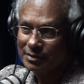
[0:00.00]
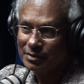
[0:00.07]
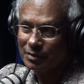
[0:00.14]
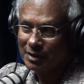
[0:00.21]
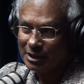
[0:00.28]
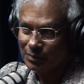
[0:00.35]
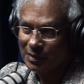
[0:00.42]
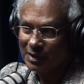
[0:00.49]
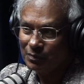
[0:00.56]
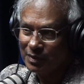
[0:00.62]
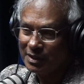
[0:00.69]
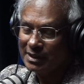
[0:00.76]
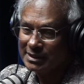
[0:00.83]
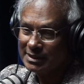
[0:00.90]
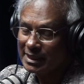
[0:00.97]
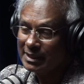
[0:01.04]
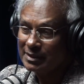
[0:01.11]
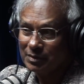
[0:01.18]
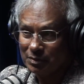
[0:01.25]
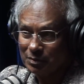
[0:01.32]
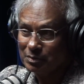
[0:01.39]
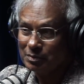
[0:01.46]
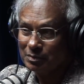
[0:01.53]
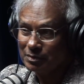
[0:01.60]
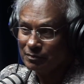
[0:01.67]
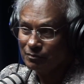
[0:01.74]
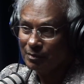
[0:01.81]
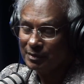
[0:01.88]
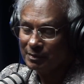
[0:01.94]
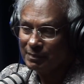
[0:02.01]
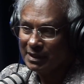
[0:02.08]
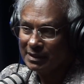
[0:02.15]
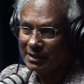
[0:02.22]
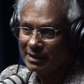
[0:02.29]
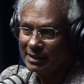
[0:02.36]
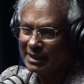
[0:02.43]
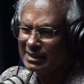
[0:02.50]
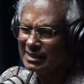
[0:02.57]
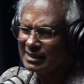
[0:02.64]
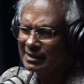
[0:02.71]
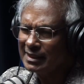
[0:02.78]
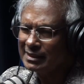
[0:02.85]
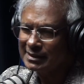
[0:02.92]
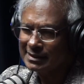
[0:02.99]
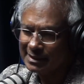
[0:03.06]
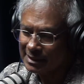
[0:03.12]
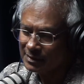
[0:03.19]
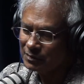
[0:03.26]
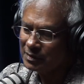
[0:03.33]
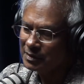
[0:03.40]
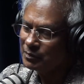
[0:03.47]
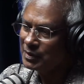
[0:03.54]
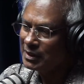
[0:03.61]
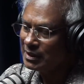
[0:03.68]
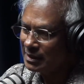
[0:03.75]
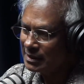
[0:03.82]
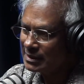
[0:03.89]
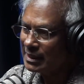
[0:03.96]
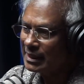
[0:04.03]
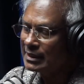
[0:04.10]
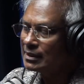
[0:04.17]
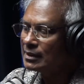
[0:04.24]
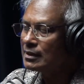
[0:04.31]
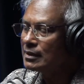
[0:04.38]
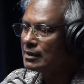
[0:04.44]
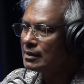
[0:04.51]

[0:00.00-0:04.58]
So that's when we decided to form the party. 1996 we decided.